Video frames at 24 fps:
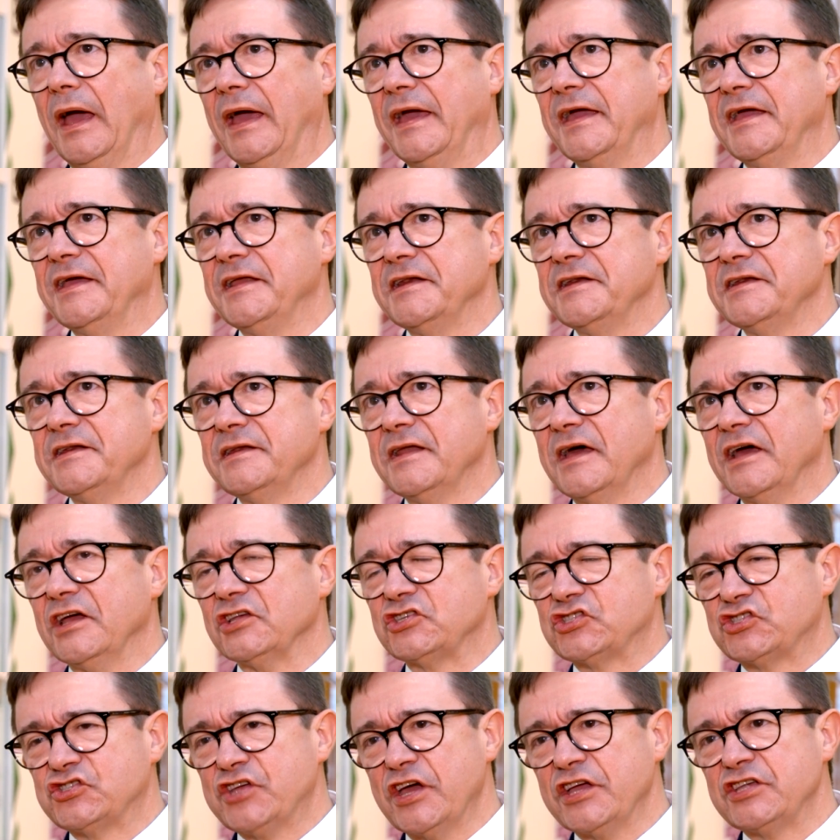in
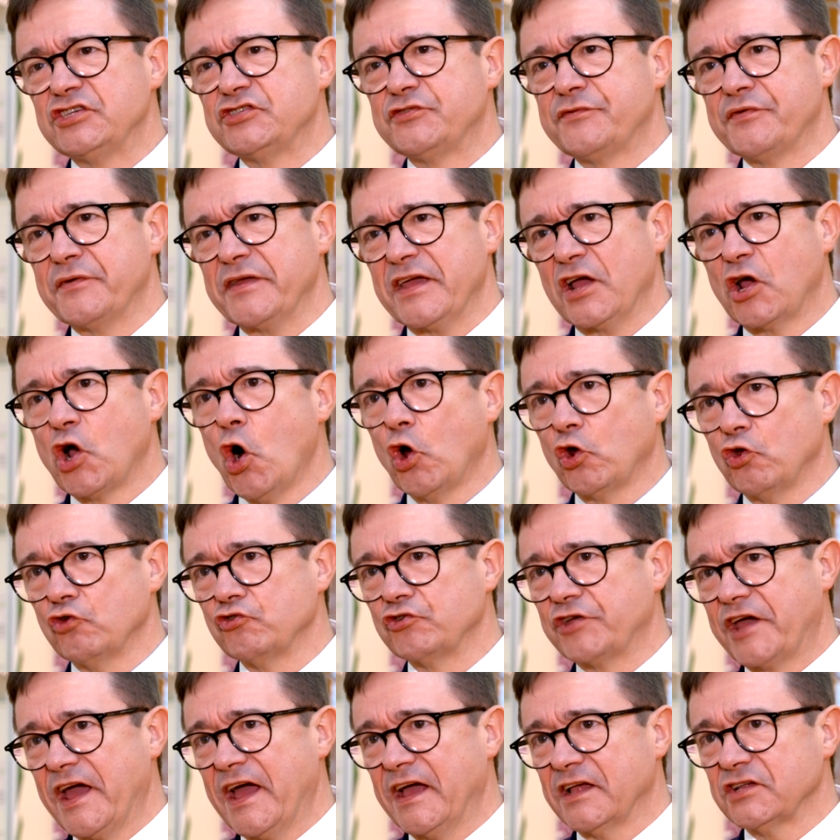stage 3
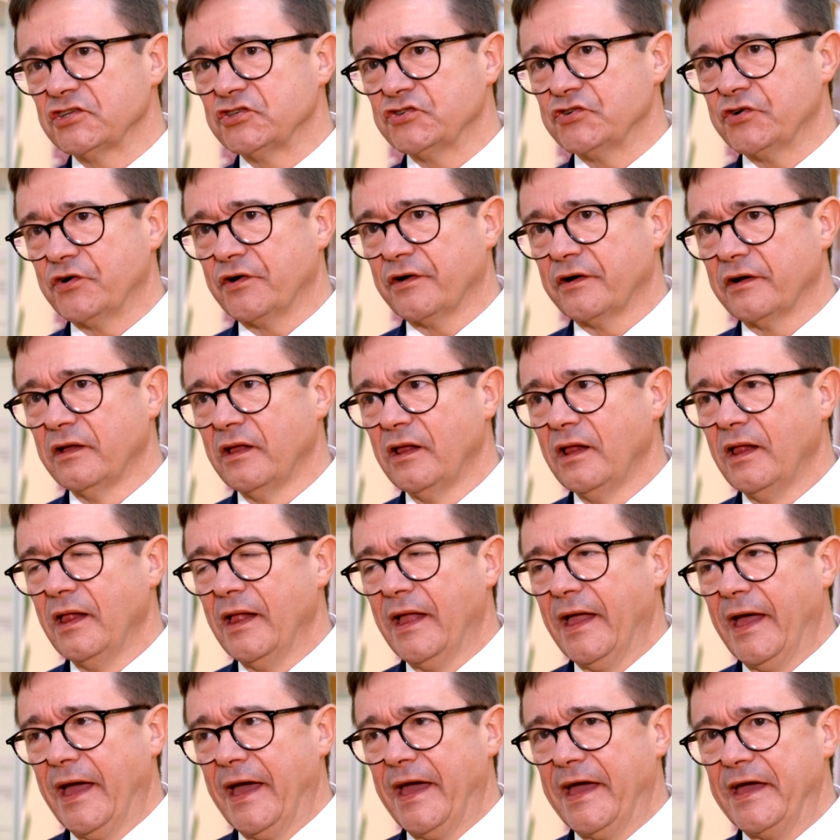colon cancer
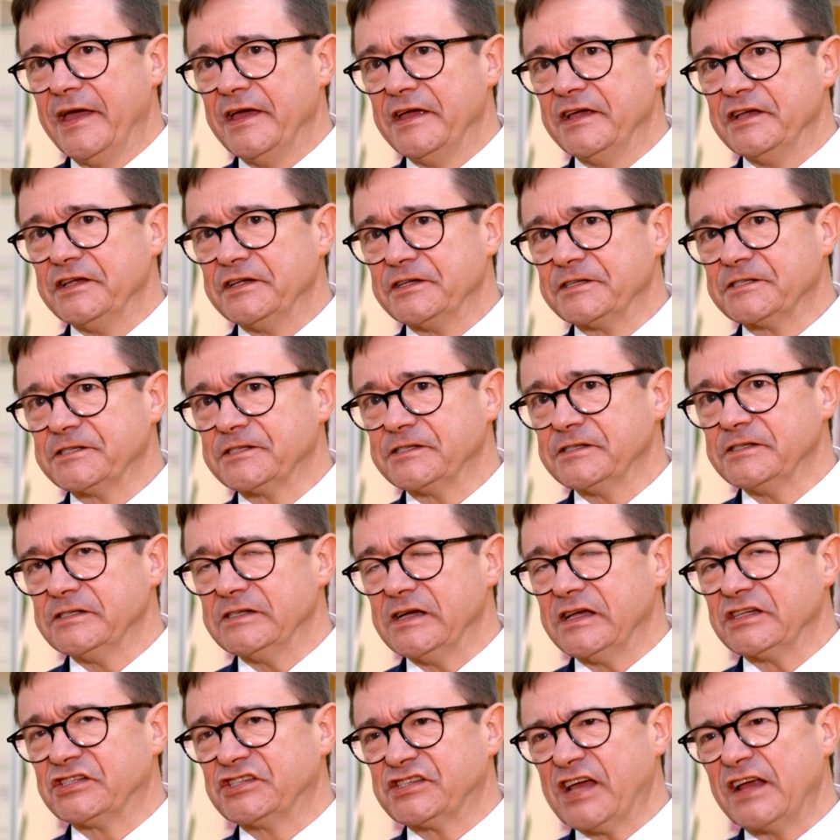is
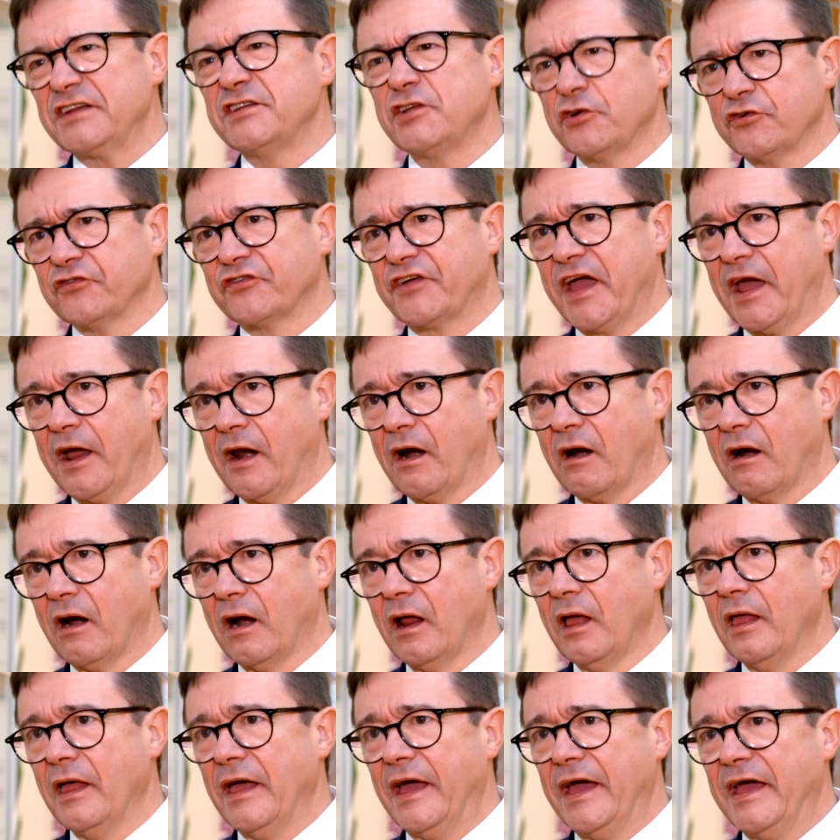standard of care,
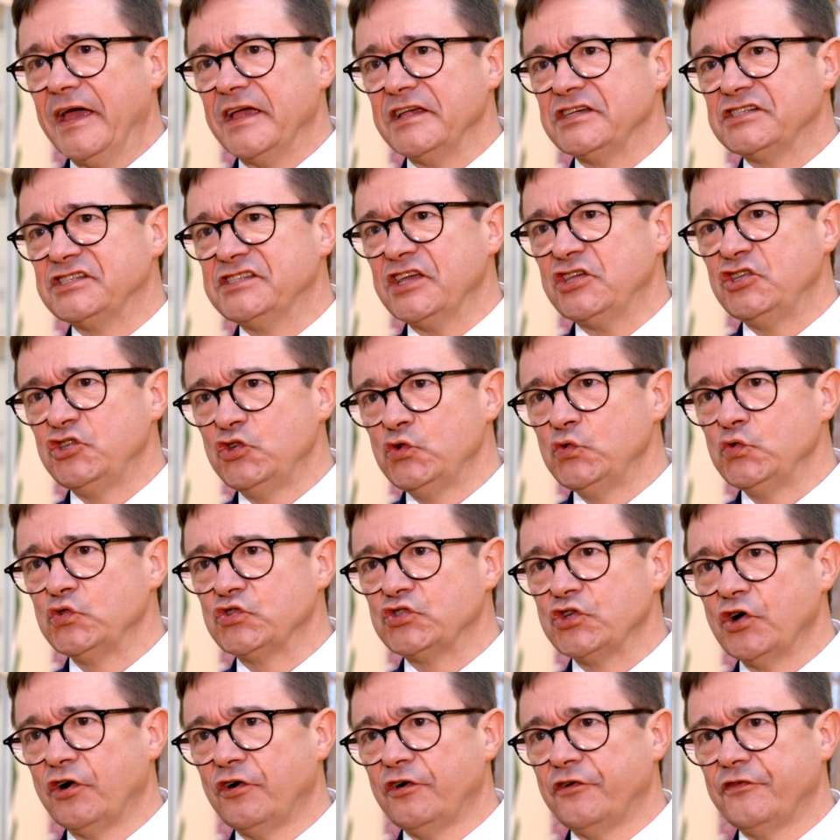is the
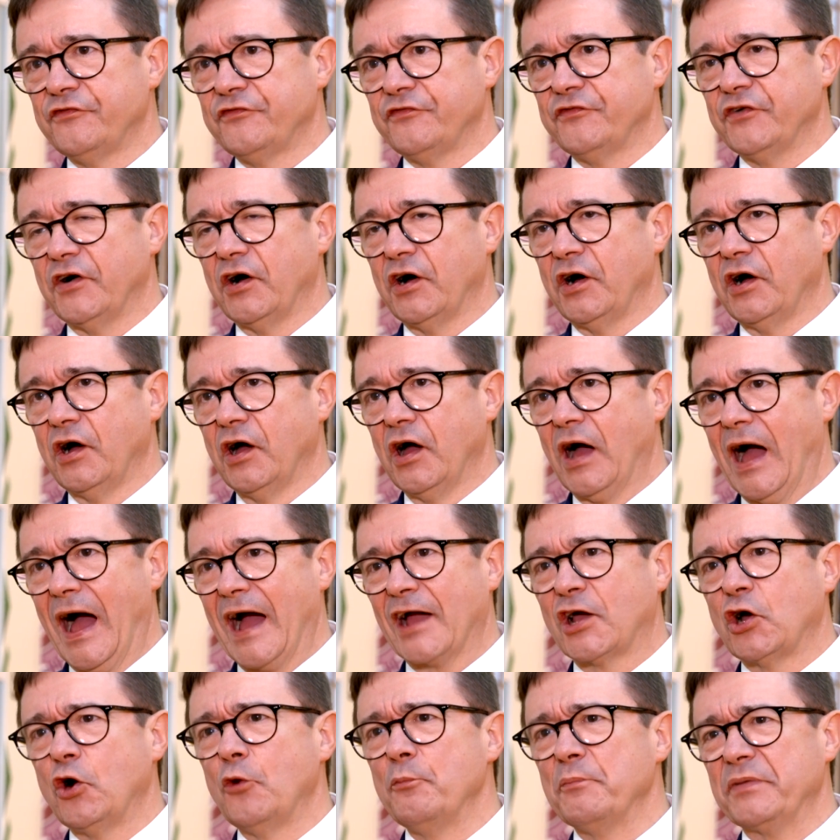use of a
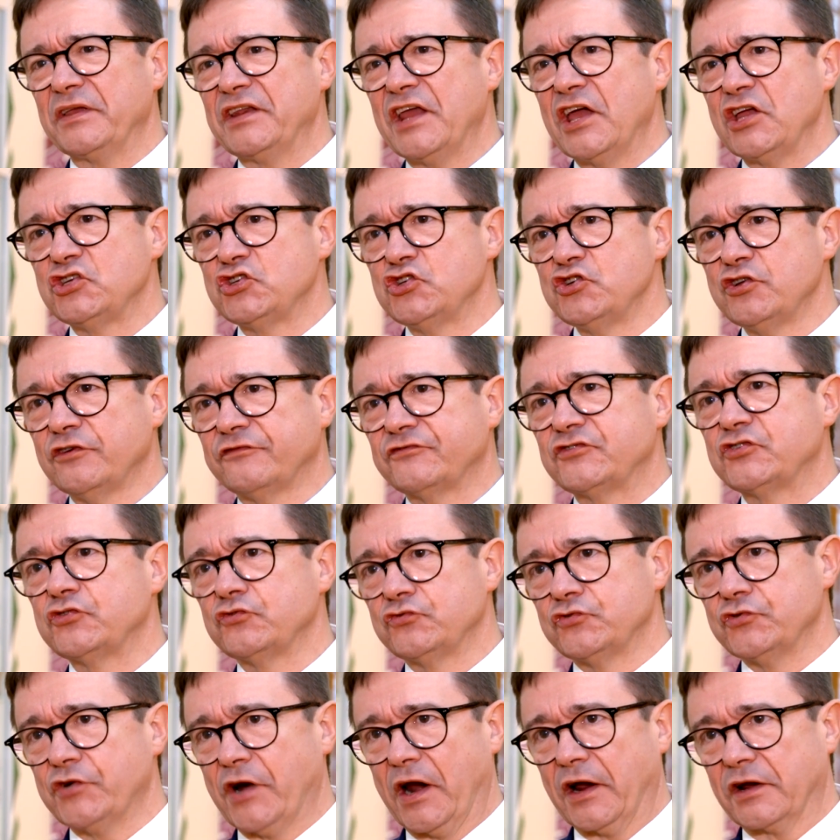combination of two
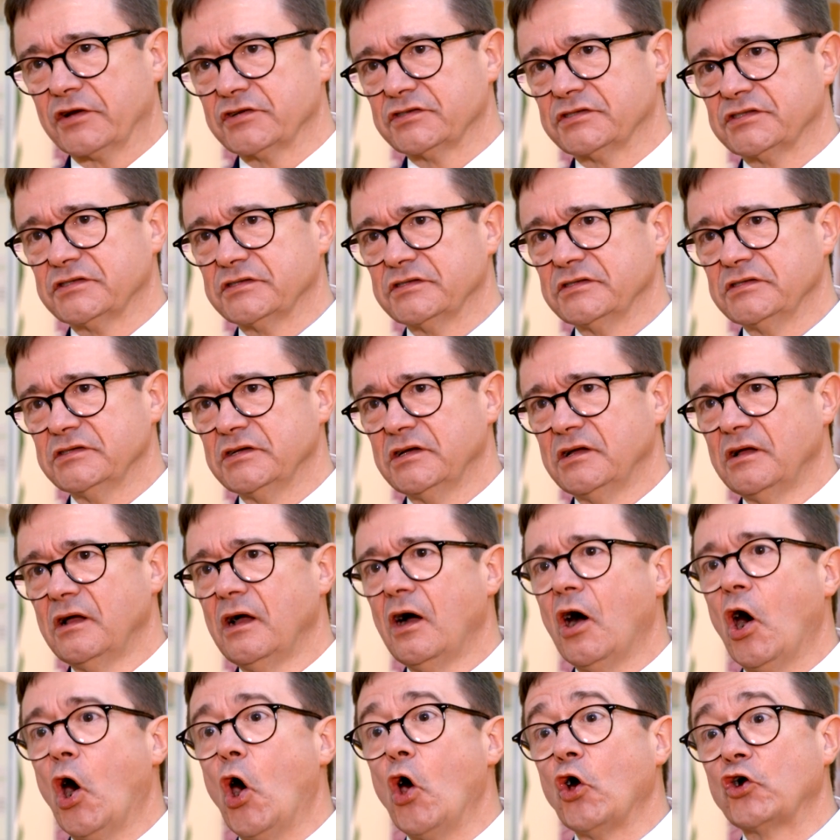drugs,
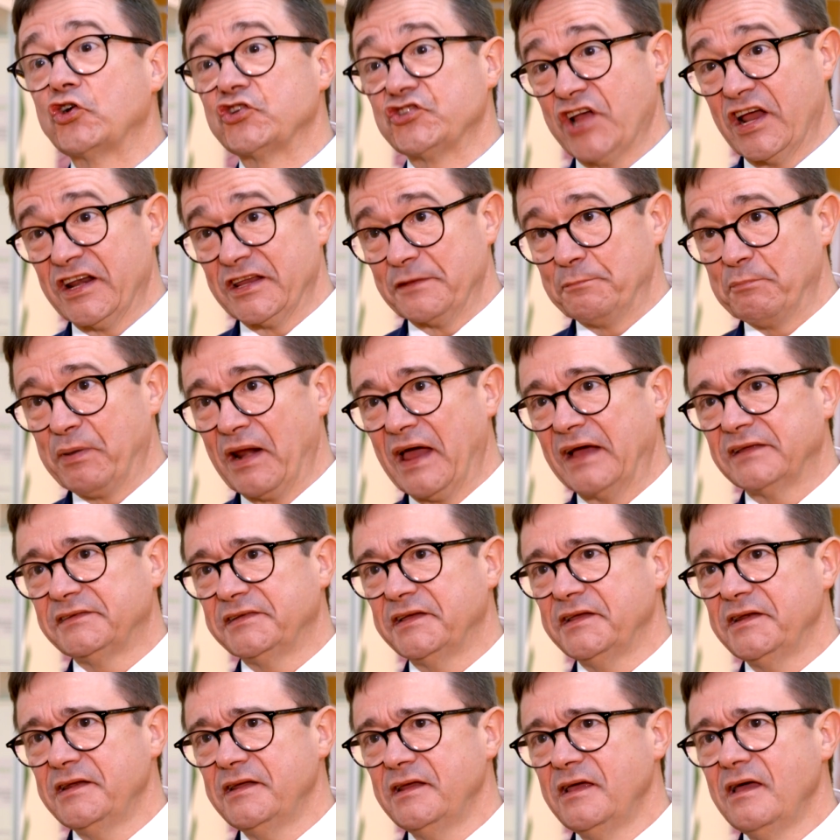
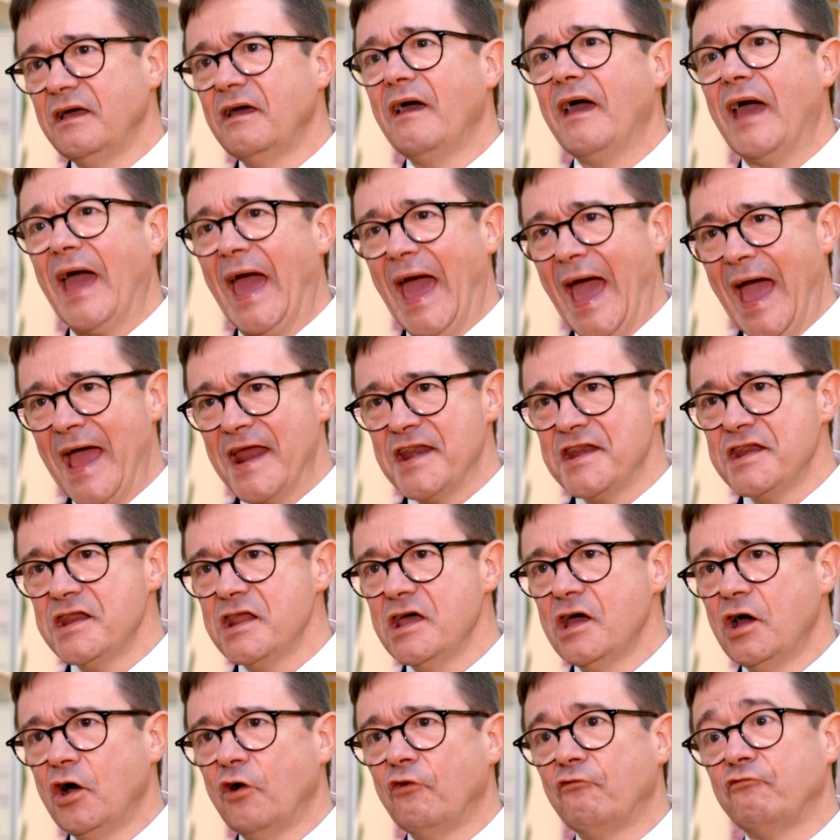oxaliplatin and
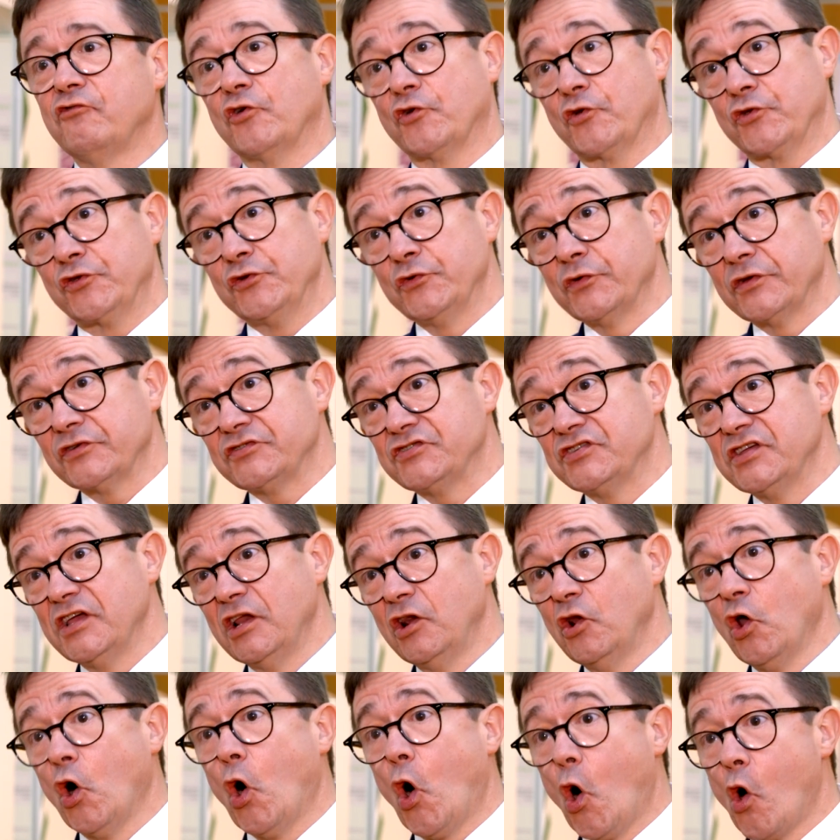
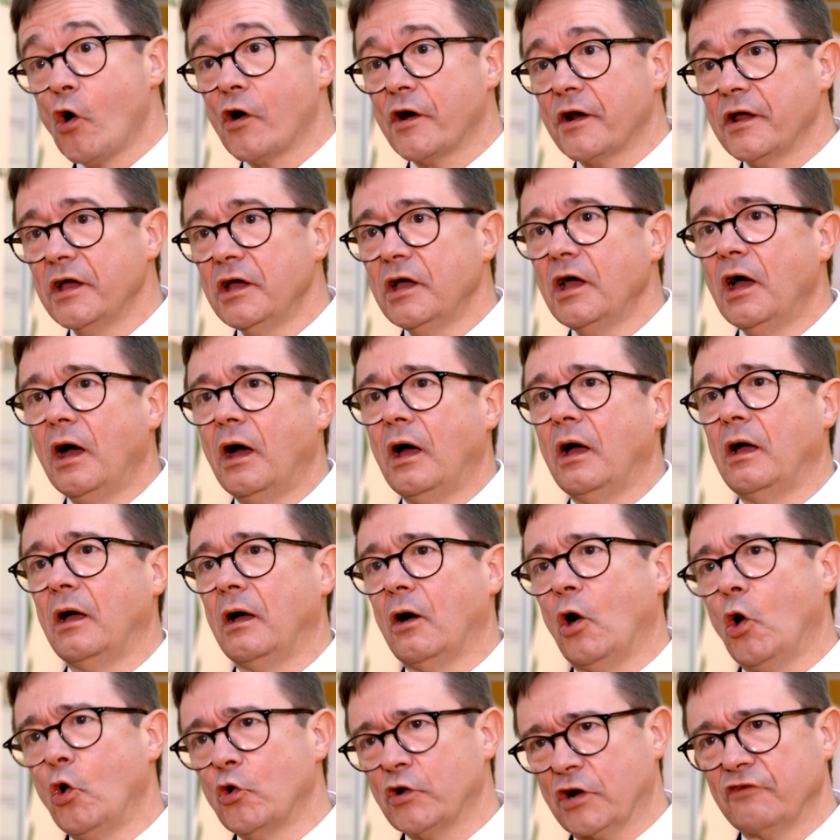fluorouracil or
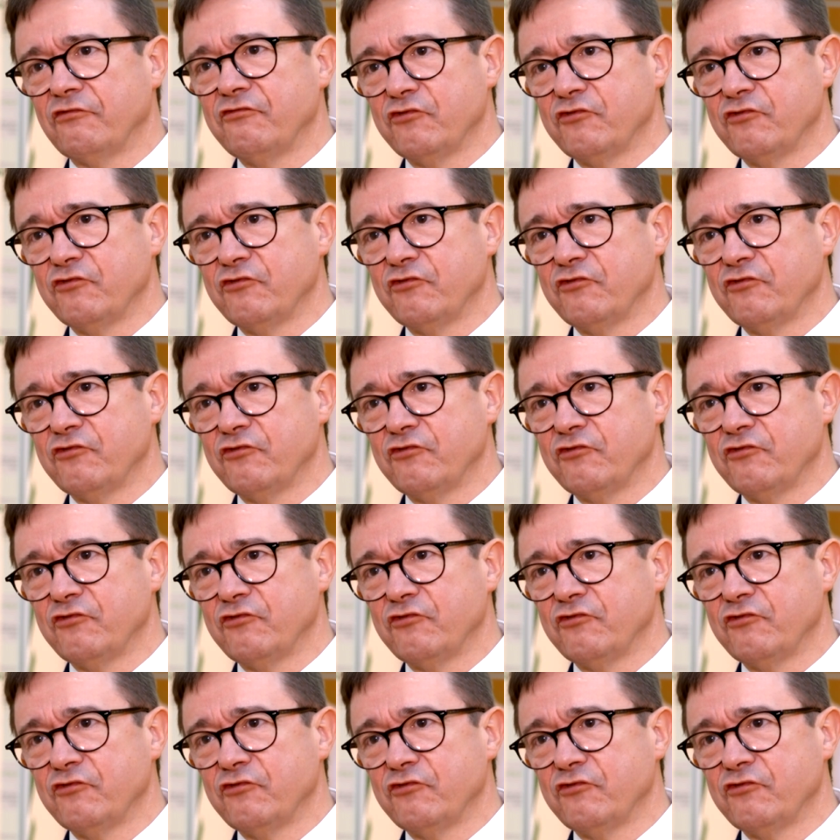oral